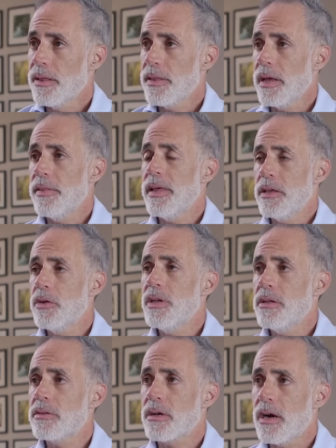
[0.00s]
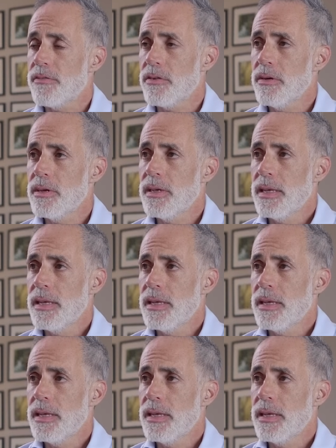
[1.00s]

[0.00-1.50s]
that you need to cover,